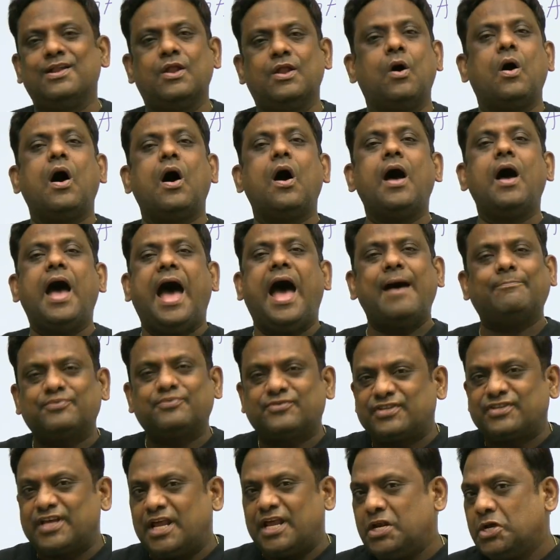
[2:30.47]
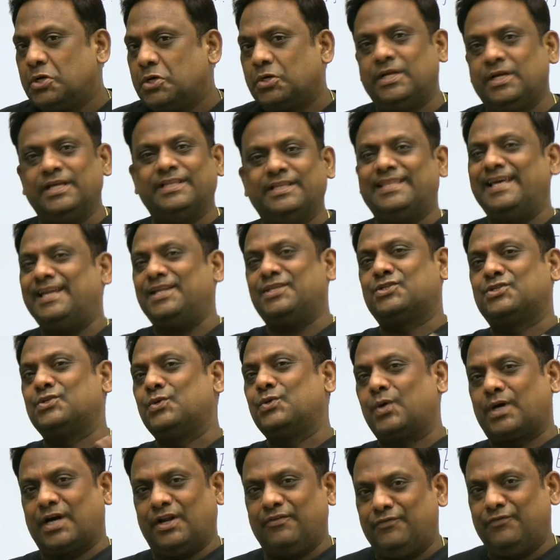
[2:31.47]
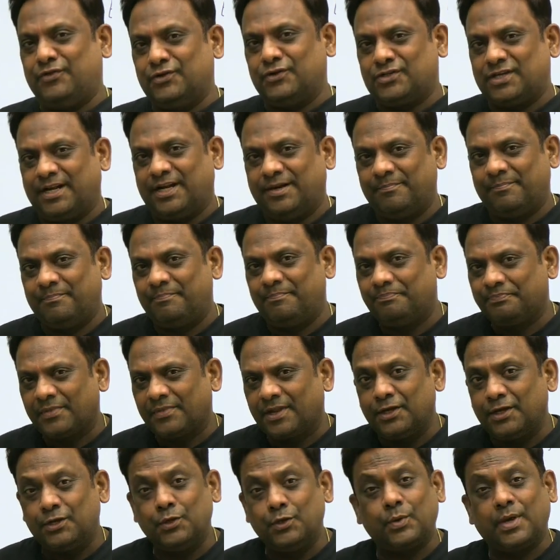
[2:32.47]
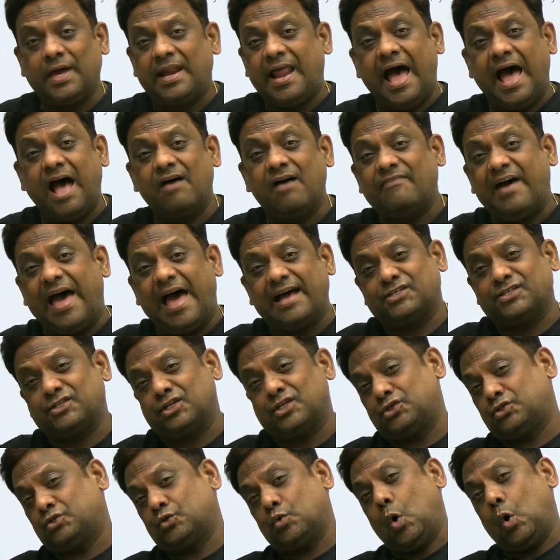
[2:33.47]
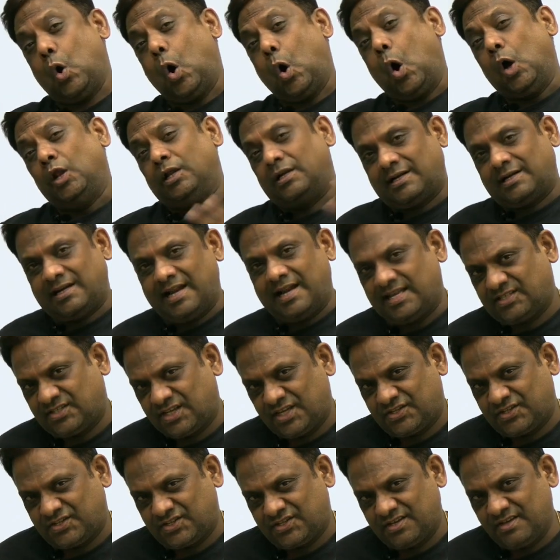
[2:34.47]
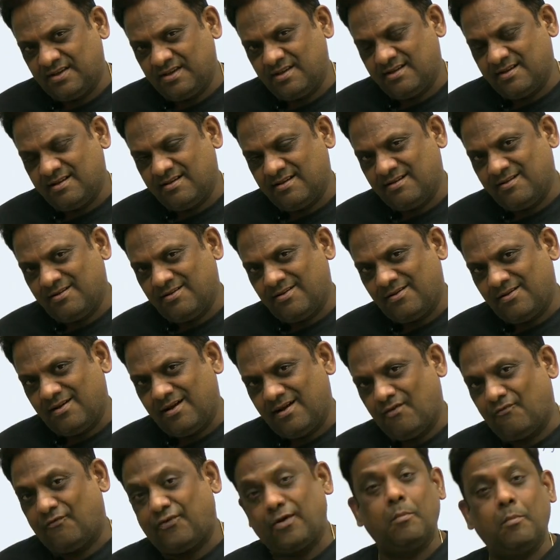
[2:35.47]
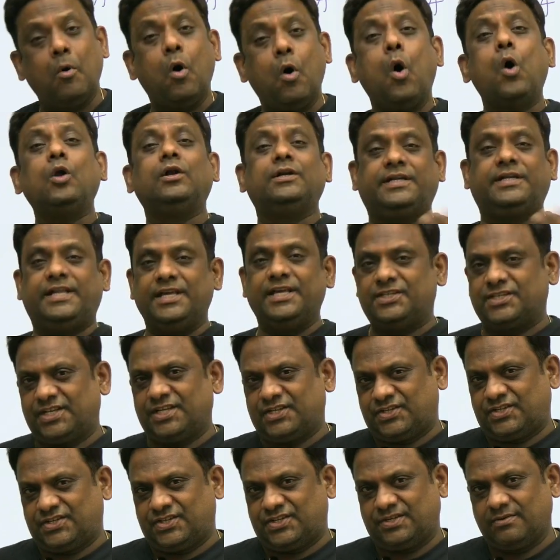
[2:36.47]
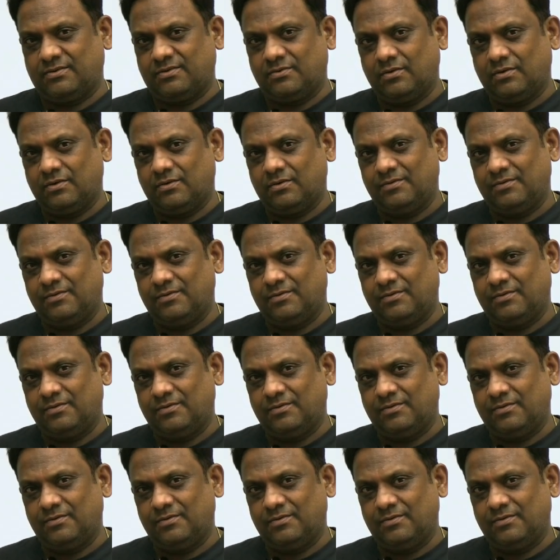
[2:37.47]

Now absolutely there is no confusion. You can have access to all classes from all teachers,